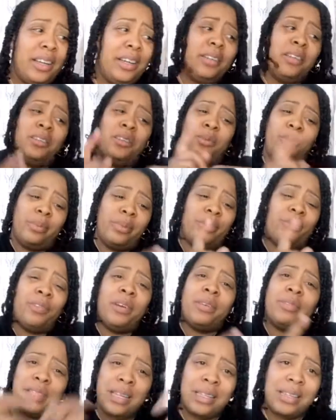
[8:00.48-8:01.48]
The the
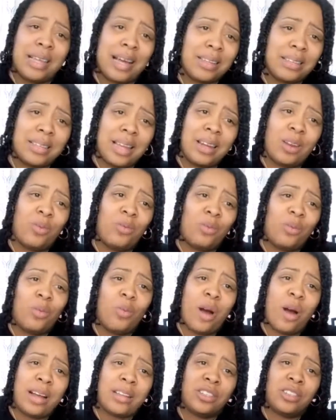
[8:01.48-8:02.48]
fifteen thousand dollar
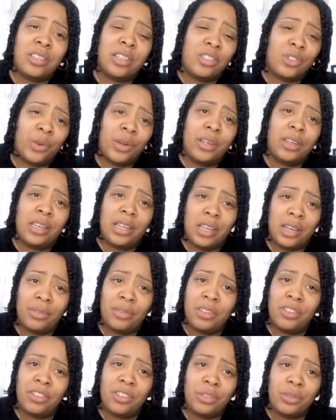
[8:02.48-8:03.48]
watch that Trina
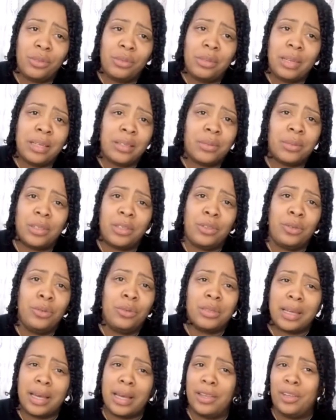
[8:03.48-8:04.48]
gifted you, that's you
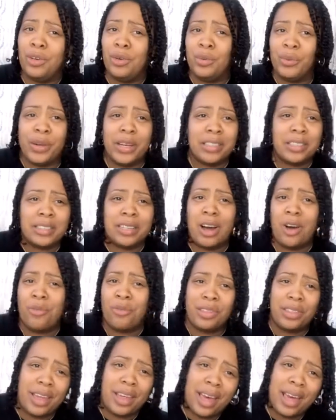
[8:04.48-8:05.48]
saying you rich off
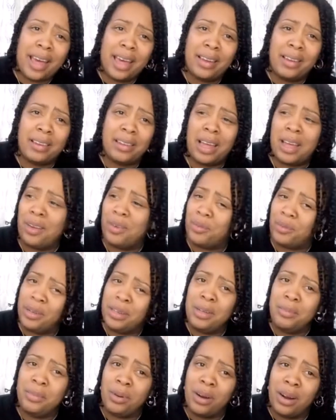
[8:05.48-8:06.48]
of that? Like
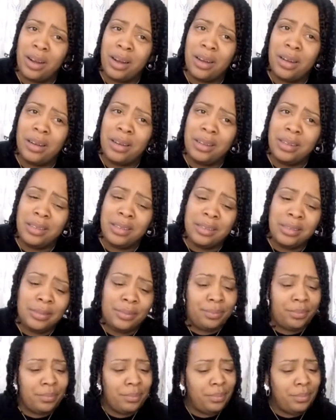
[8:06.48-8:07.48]
really, bruh?
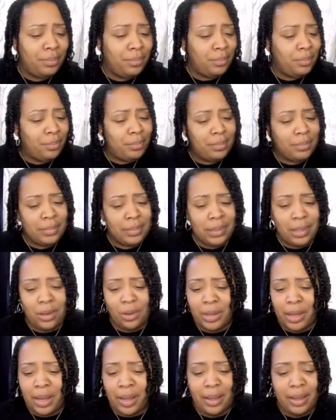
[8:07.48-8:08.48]

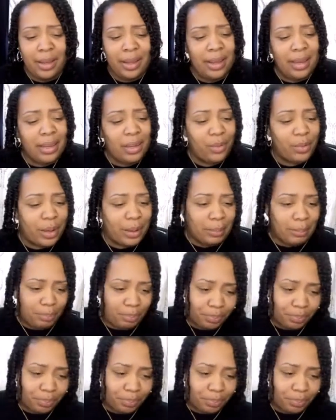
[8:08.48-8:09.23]
Okay, anyway.